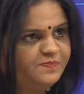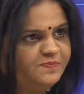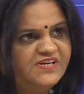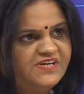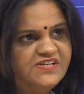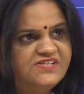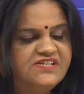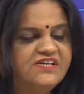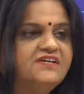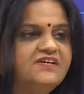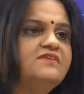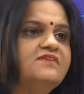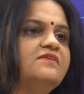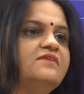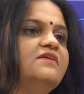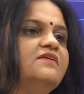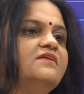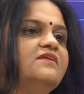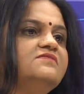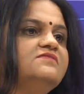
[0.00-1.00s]
paycheck,
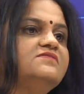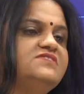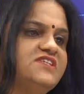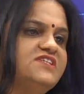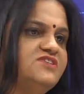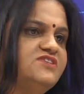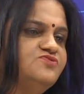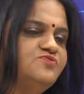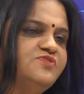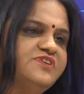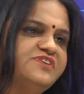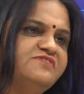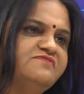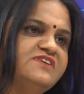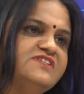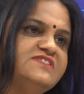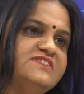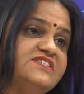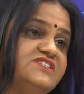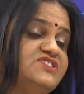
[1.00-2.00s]
she should
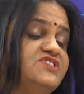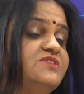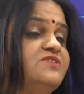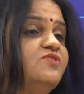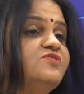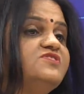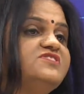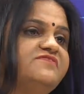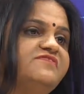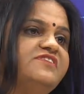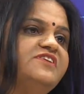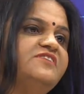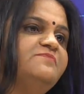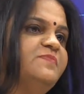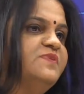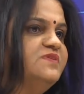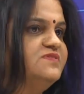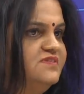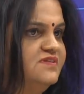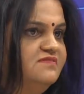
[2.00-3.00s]
invest 60 or
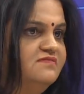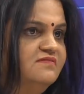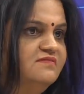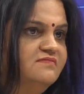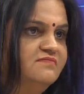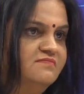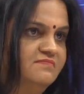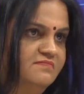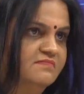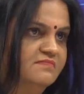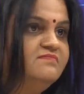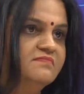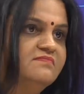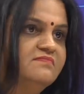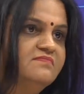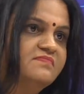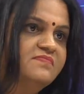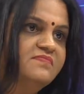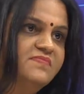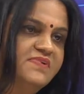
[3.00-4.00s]
70%
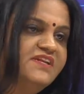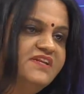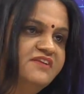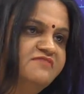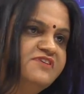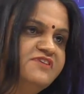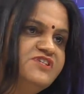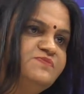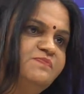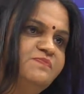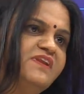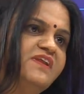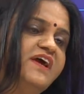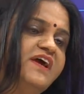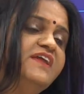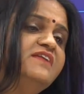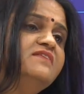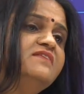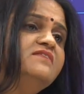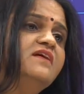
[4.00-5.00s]
in investment
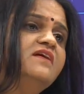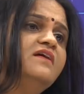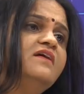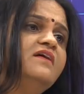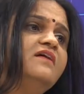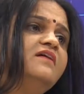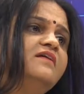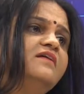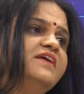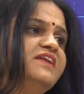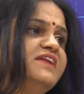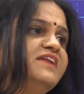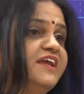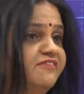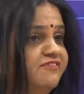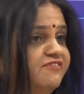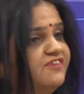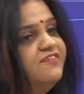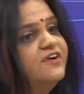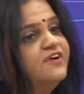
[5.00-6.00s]
and in
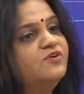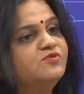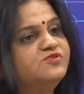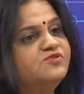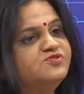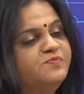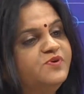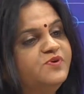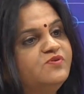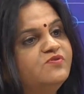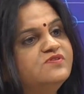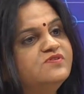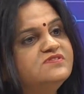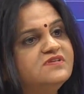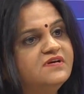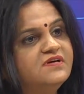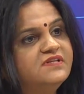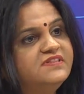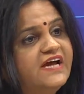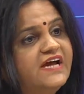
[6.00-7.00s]
liquid fund also, because
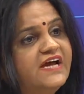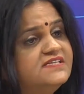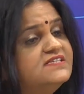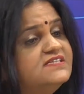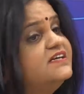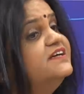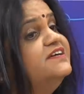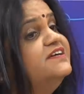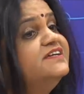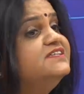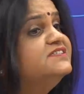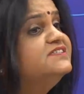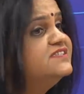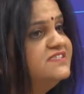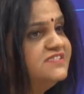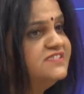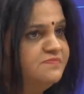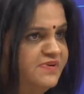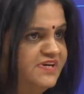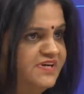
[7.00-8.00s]
that is a
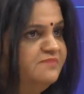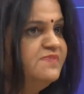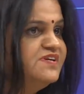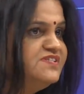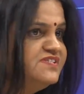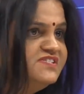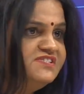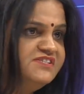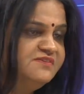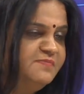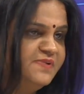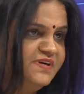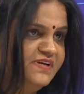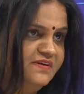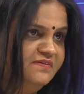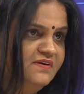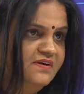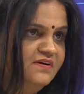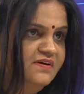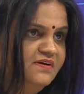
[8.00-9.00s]
contingency money, emergency
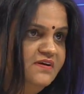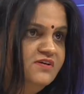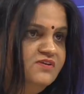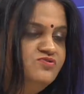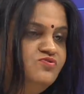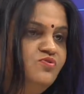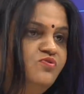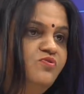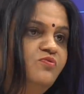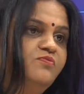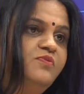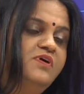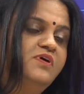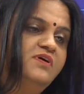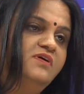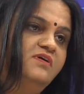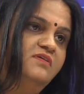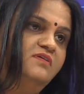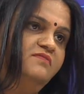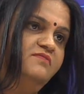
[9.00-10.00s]
money.
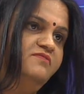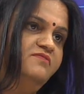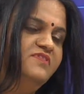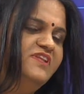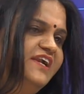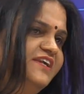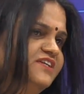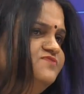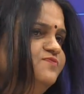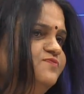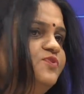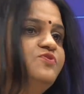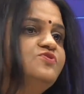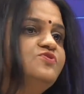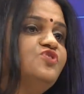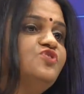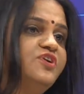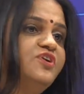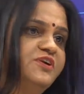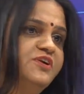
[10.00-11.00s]
So that is for your
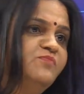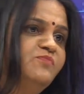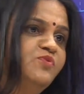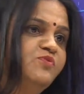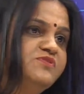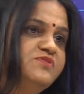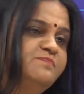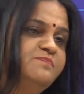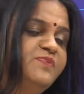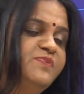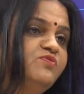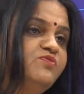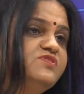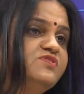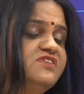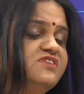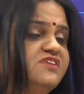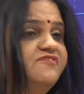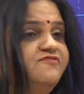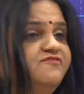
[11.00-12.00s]
short term goals,
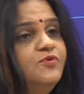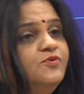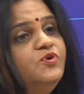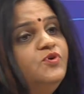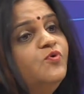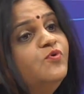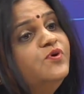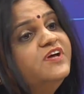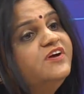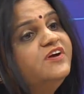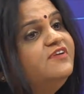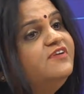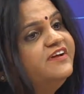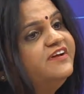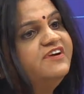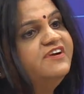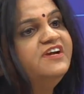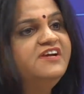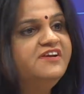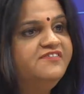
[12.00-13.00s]
because if you don't have
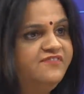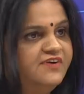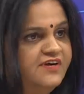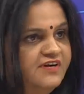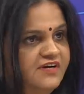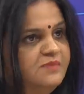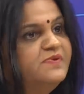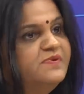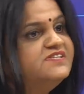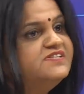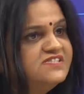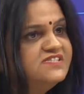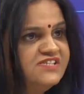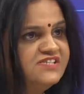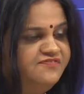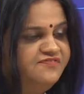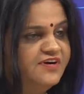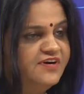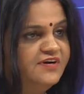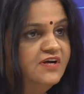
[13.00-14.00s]
liquidity fund,
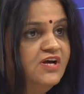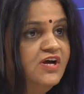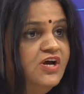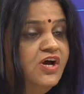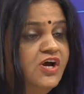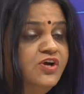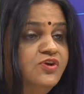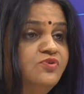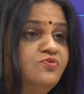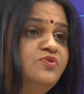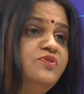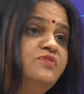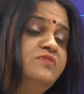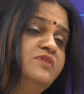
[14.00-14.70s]
emergency fund, you